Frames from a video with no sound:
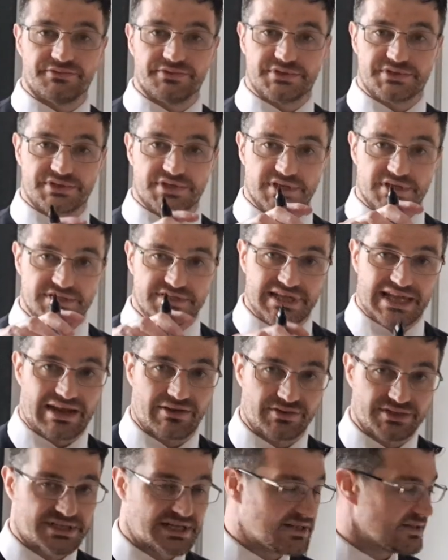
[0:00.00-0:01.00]
to
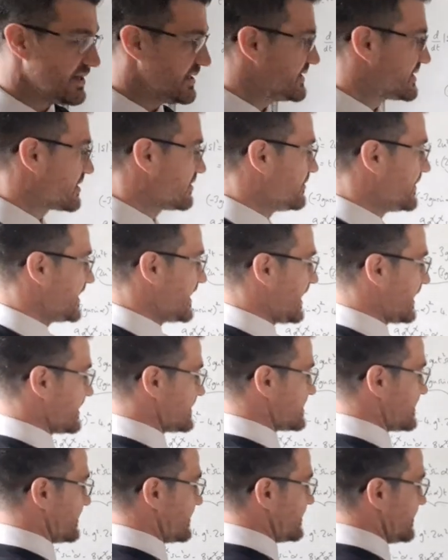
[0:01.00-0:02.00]
guarantee that it's going to be
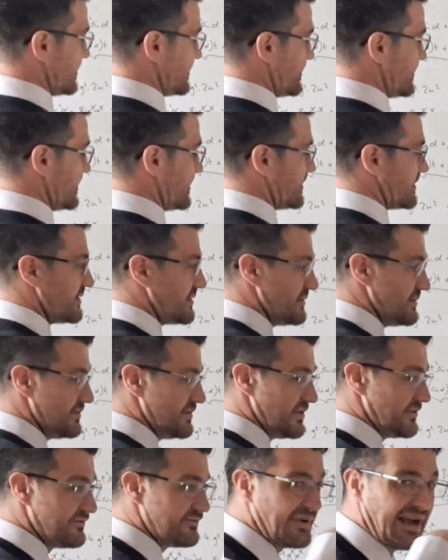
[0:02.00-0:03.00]
negative.
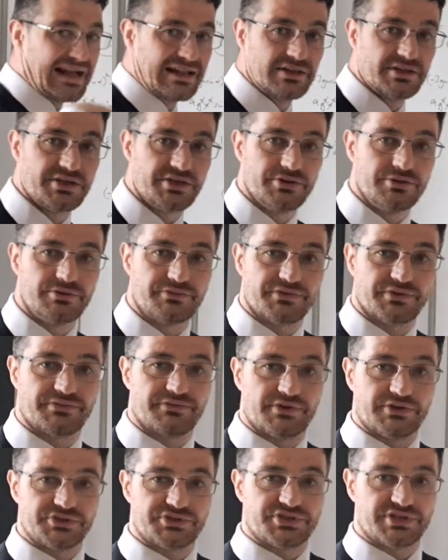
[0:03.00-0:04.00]
The value of the
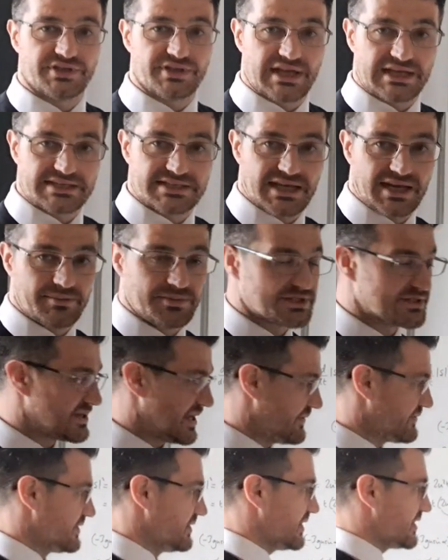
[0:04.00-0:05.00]
function at that time is
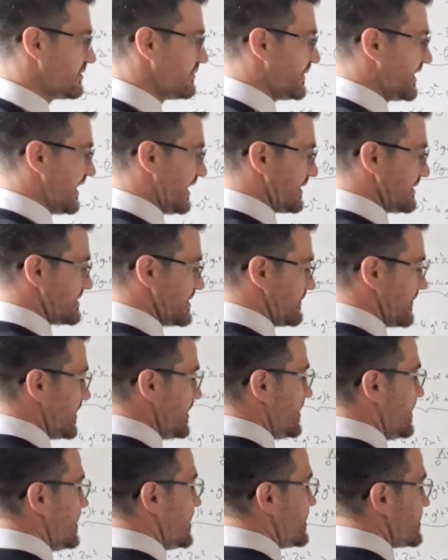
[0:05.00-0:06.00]
definitely going to be negative.
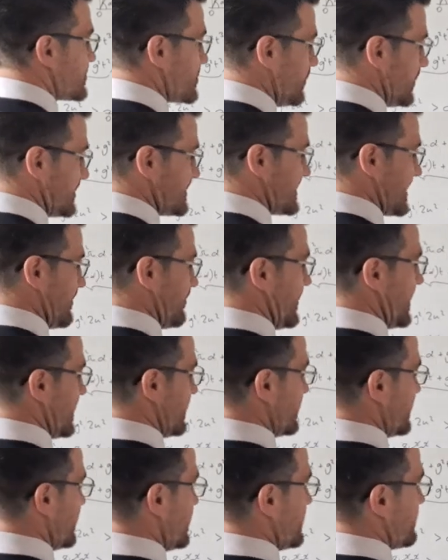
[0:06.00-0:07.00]
So what does that mean?
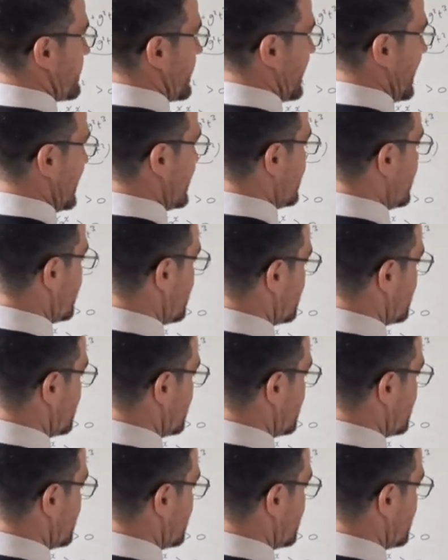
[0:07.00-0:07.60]
I need